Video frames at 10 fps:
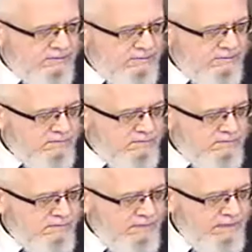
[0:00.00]

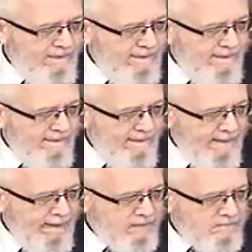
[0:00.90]

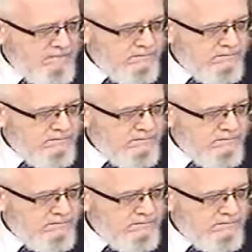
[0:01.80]
Nobody speaks.